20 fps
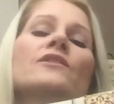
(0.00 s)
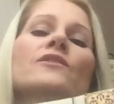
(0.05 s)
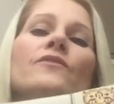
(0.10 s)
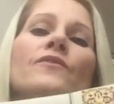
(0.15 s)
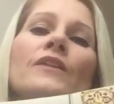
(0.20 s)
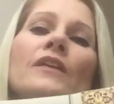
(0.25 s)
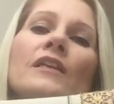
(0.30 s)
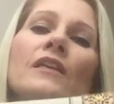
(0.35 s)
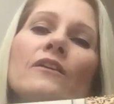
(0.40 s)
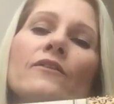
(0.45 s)
so
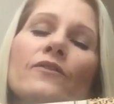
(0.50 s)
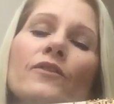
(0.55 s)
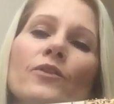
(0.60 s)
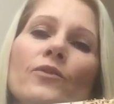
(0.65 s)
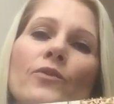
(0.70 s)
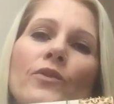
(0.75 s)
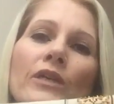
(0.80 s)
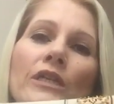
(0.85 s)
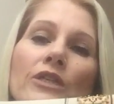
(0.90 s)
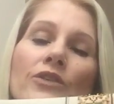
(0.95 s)
if any of
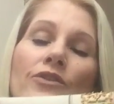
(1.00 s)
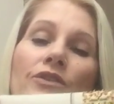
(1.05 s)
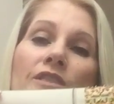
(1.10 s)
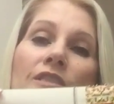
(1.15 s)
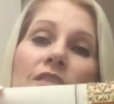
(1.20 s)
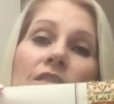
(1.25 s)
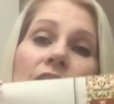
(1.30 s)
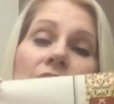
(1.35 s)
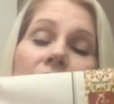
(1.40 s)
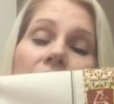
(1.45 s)
you are
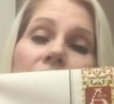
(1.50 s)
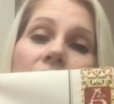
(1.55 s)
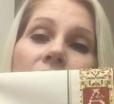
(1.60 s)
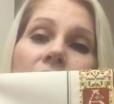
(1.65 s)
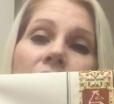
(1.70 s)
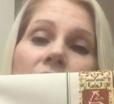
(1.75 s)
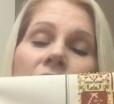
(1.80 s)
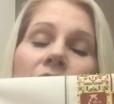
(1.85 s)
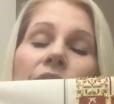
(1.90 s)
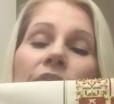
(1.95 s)
interested in
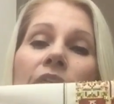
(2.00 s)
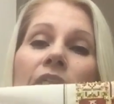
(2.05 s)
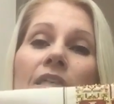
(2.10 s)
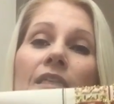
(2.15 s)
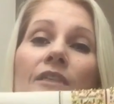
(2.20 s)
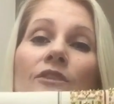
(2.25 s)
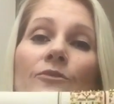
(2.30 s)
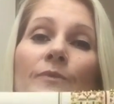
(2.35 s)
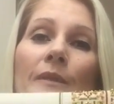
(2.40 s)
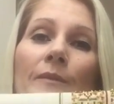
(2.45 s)
hearing a
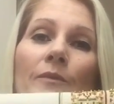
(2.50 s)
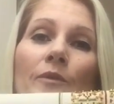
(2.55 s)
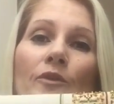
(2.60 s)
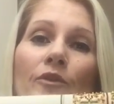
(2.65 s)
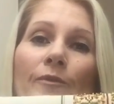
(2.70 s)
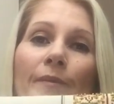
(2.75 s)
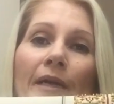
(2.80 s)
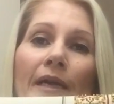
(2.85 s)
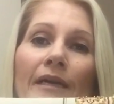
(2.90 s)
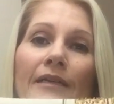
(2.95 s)
little bit more
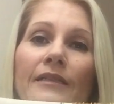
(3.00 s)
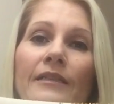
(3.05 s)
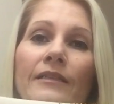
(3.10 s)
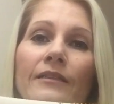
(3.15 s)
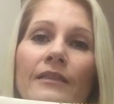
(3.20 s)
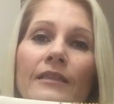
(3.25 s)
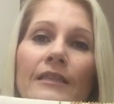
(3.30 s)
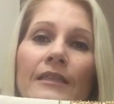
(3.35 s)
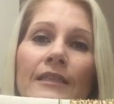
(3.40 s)
about it,